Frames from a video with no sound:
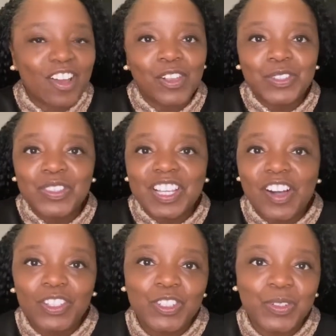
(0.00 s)
also the
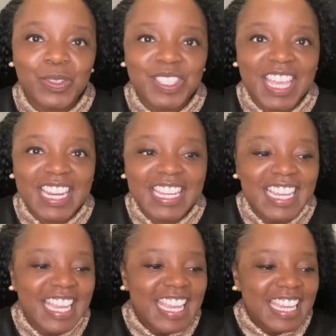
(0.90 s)
cultural setting
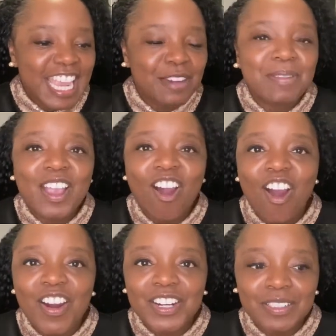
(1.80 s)
can be
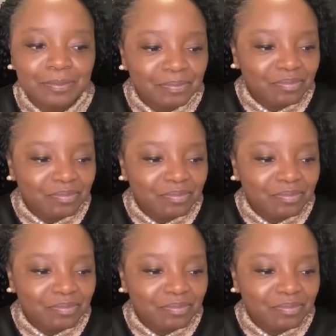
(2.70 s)
hard.